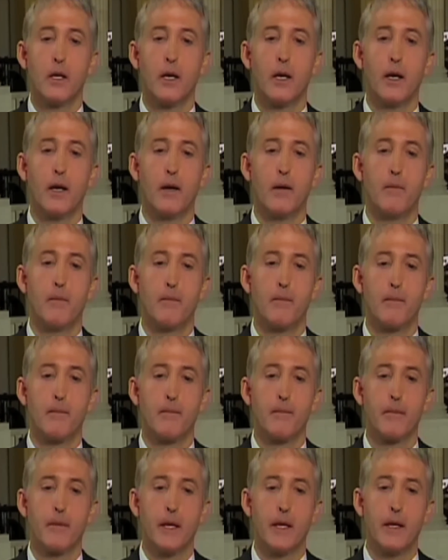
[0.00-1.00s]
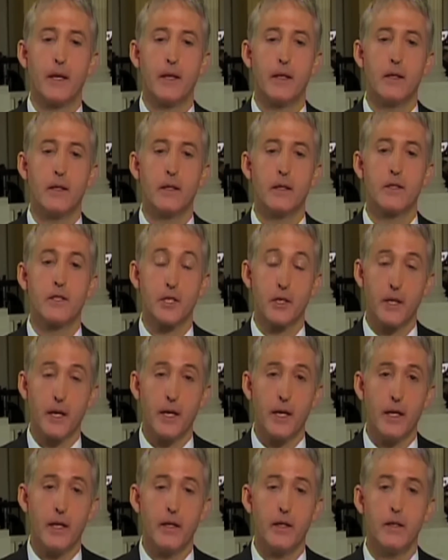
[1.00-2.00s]
Um, and
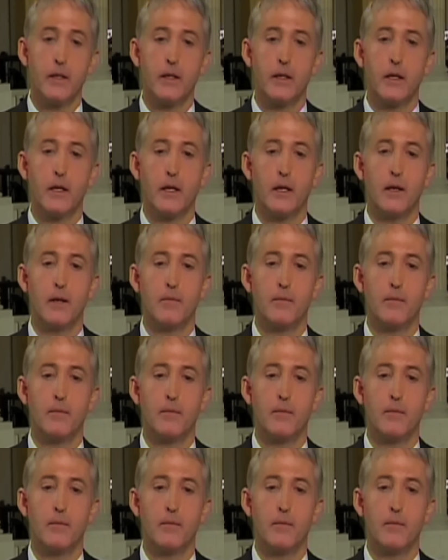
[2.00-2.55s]
today, uh,